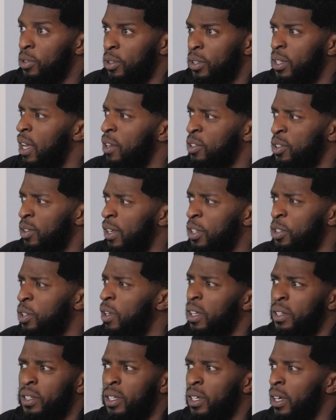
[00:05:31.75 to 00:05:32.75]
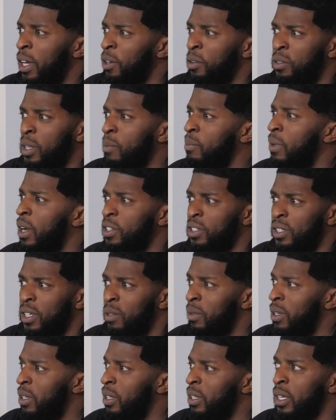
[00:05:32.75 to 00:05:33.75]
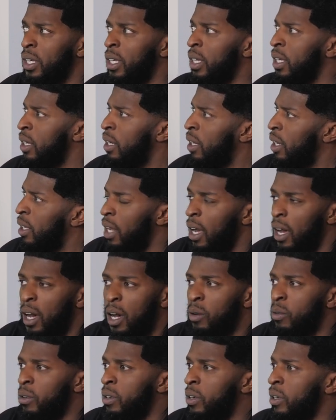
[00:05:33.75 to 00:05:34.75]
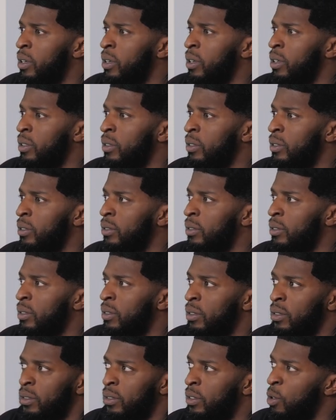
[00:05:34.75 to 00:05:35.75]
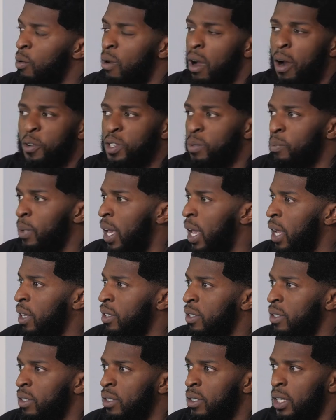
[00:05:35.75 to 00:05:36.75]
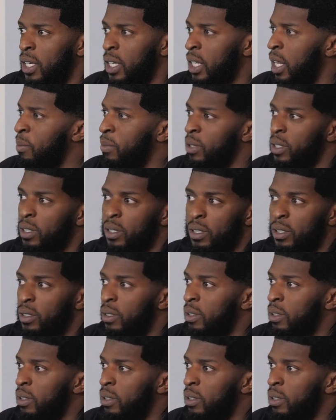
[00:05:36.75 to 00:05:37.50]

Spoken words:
So that's all I need. I don't need much. Give me an hour, 2 hours max, and I'm good.